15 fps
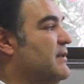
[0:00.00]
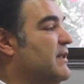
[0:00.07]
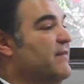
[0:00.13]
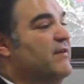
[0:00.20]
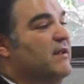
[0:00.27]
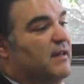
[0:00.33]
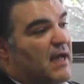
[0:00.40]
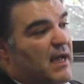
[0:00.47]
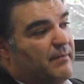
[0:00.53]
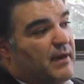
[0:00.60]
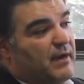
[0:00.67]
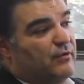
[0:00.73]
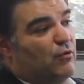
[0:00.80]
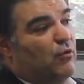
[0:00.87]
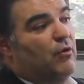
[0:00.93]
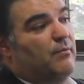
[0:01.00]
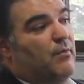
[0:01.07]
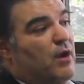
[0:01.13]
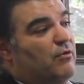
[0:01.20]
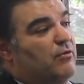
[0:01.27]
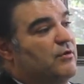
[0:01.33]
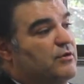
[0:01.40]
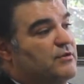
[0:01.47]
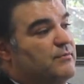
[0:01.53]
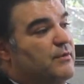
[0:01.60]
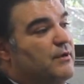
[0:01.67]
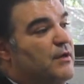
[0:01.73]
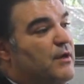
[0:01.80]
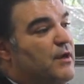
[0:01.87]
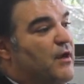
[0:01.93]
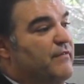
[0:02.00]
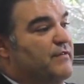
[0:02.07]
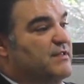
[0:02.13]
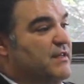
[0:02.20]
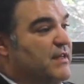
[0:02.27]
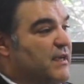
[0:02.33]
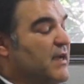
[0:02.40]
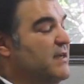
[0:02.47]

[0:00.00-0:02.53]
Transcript: living lab and/or a microcosm of a city,